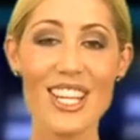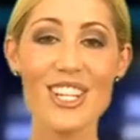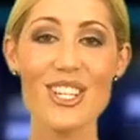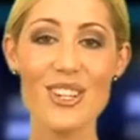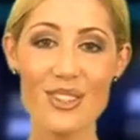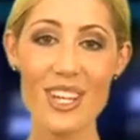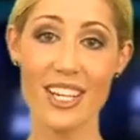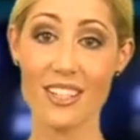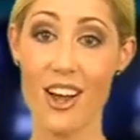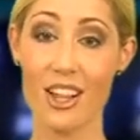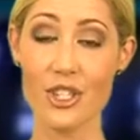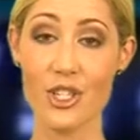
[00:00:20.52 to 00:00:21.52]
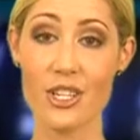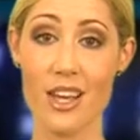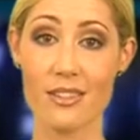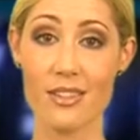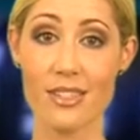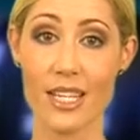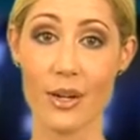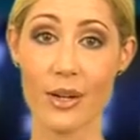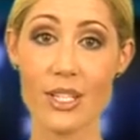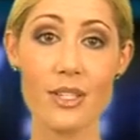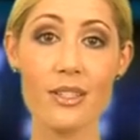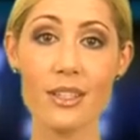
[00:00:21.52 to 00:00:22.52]
The new technology necessary
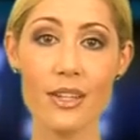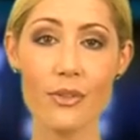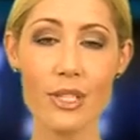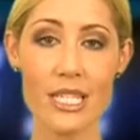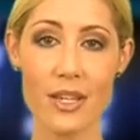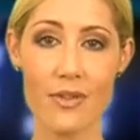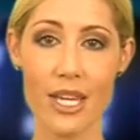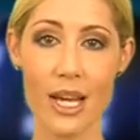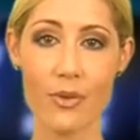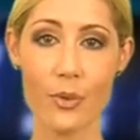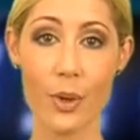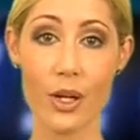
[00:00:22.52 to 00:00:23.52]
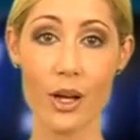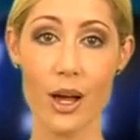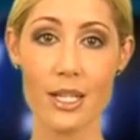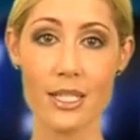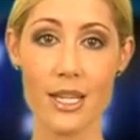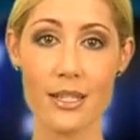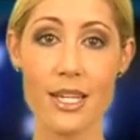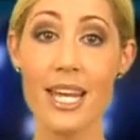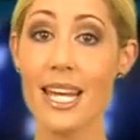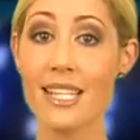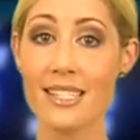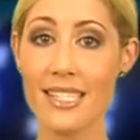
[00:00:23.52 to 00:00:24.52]
to deliver TV everywhere content
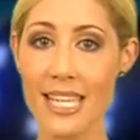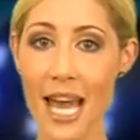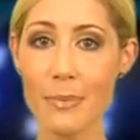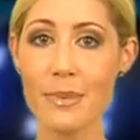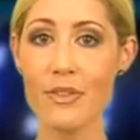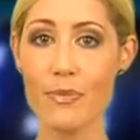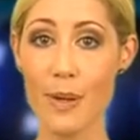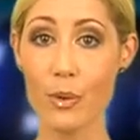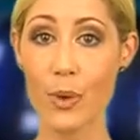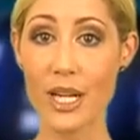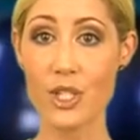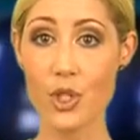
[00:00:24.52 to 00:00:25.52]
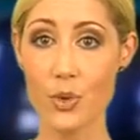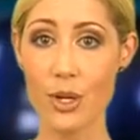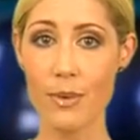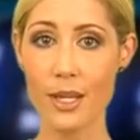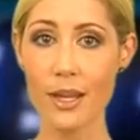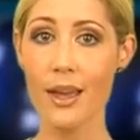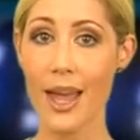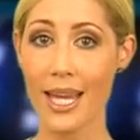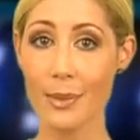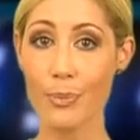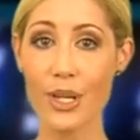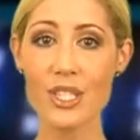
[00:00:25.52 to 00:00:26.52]
is adaptive bitrate streaming, and
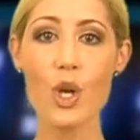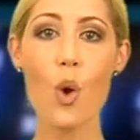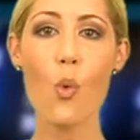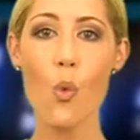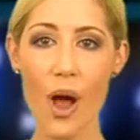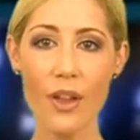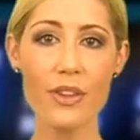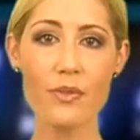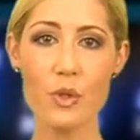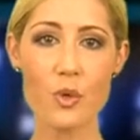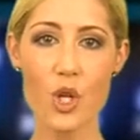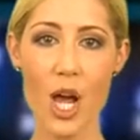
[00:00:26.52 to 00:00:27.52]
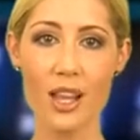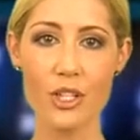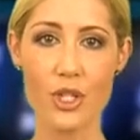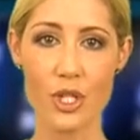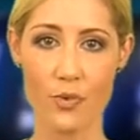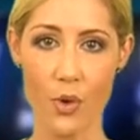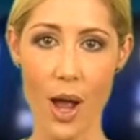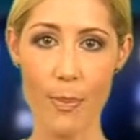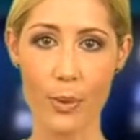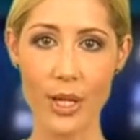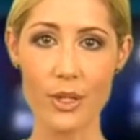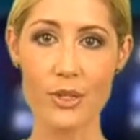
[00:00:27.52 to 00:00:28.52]
it brings a wealth of new challenges for
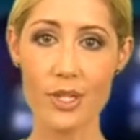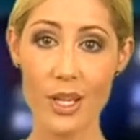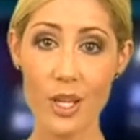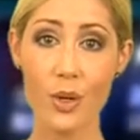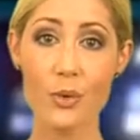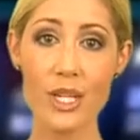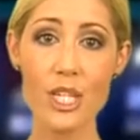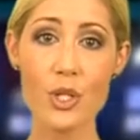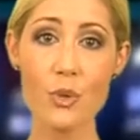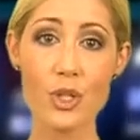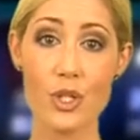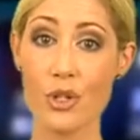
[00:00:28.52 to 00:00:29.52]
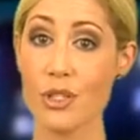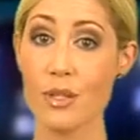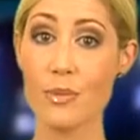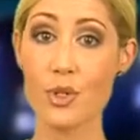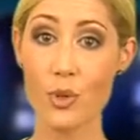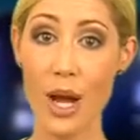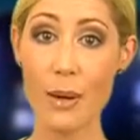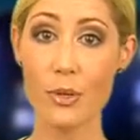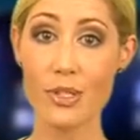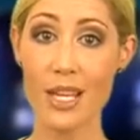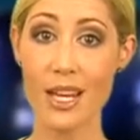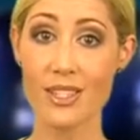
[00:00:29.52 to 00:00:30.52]
operators who need to ensure subscriber
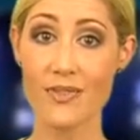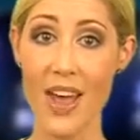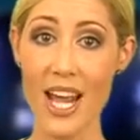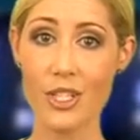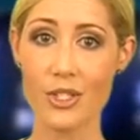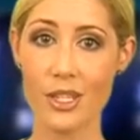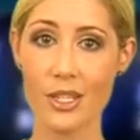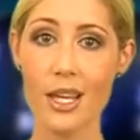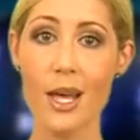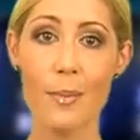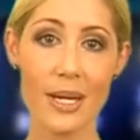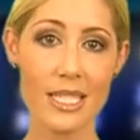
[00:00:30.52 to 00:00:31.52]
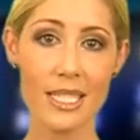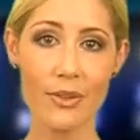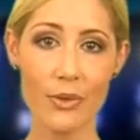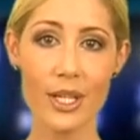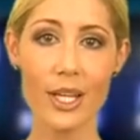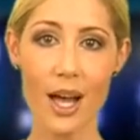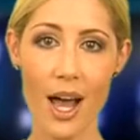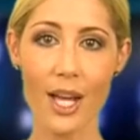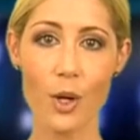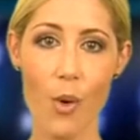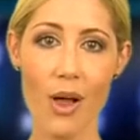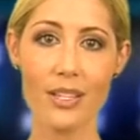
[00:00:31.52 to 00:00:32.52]
satisfaction by delivering a high
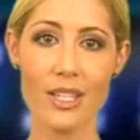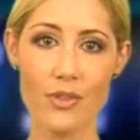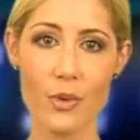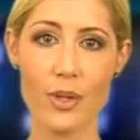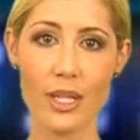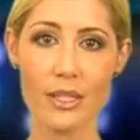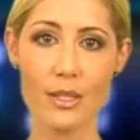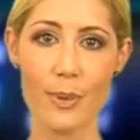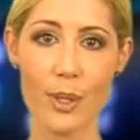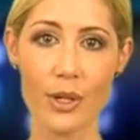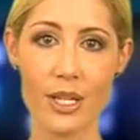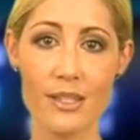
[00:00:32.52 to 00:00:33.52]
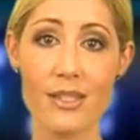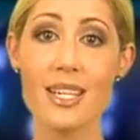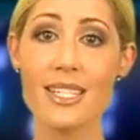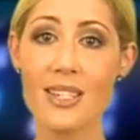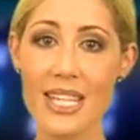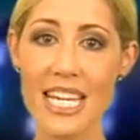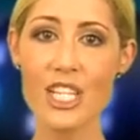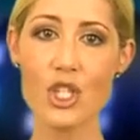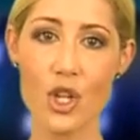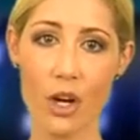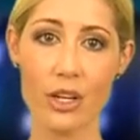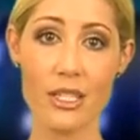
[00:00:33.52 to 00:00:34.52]
quality viewing experience to each
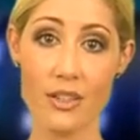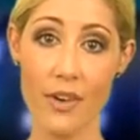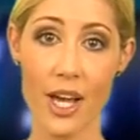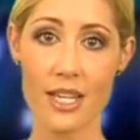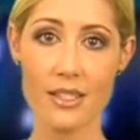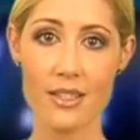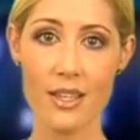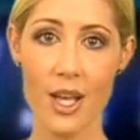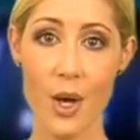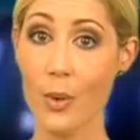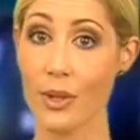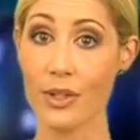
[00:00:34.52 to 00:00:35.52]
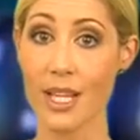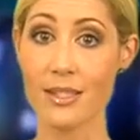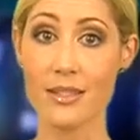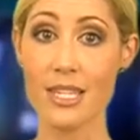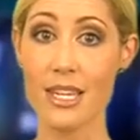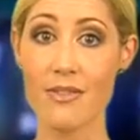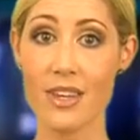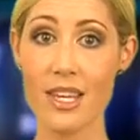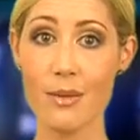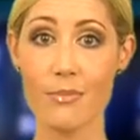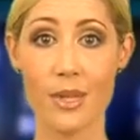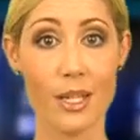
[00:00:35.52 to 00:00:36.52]
targeted device, whether that's a TV,
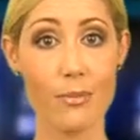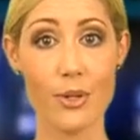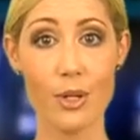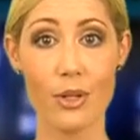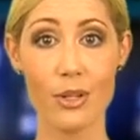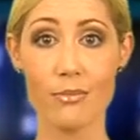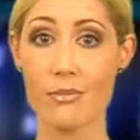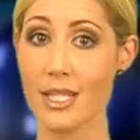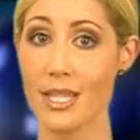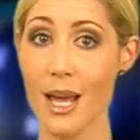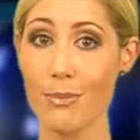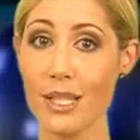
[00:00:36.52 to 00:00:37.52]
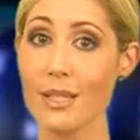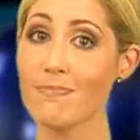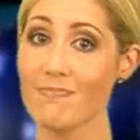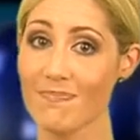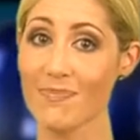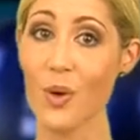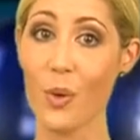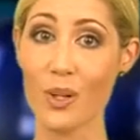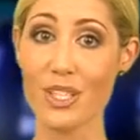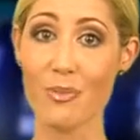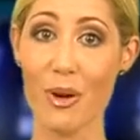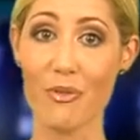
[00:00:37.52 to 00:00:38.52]
a computer, a tablet, or a
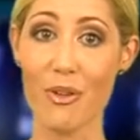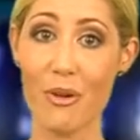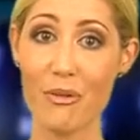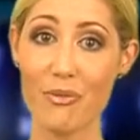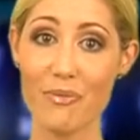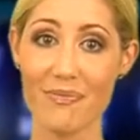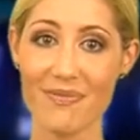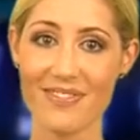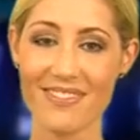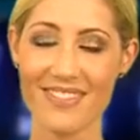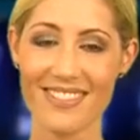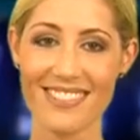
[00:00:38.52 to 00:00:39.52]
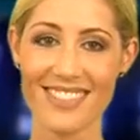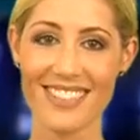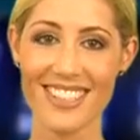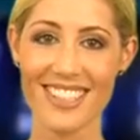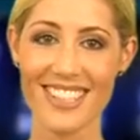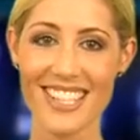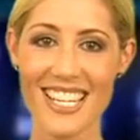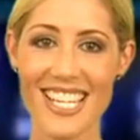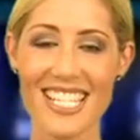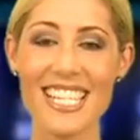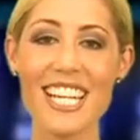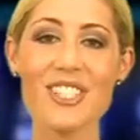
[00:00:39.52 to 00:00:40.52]
smartphone.
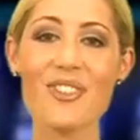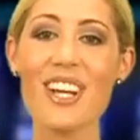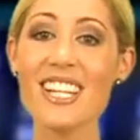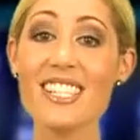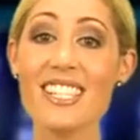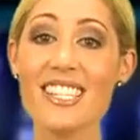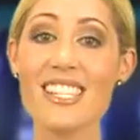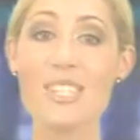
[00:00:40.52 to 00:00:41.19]
Tektronix says